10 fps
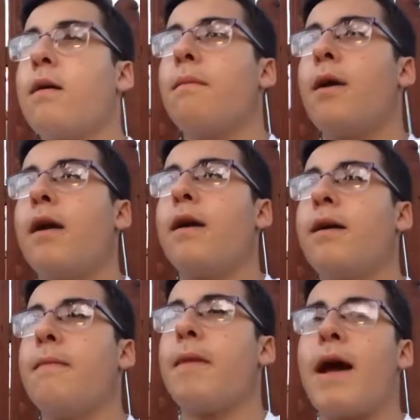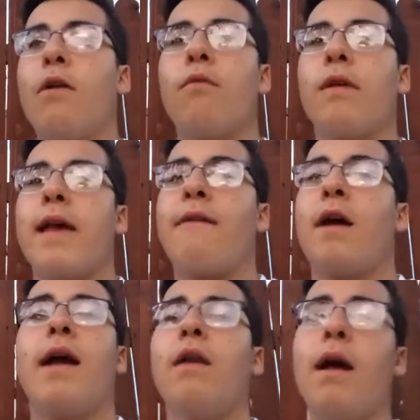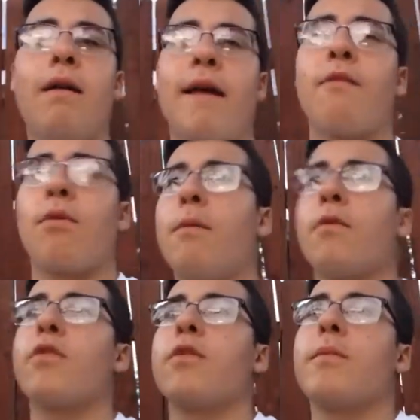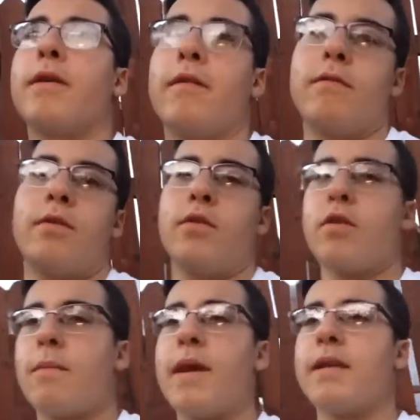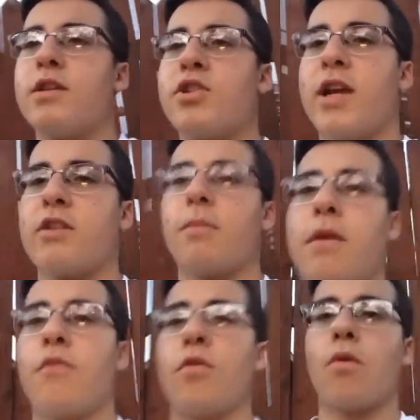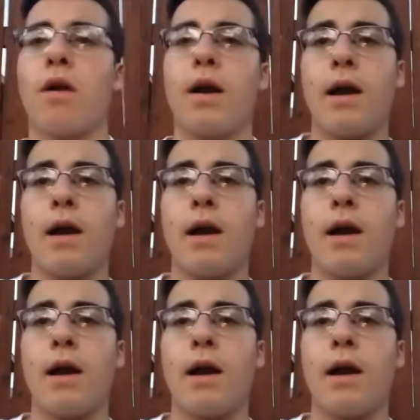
But I don't really have a, I don't I don't have a problem with you. I mean, you can make it just check on me if you want.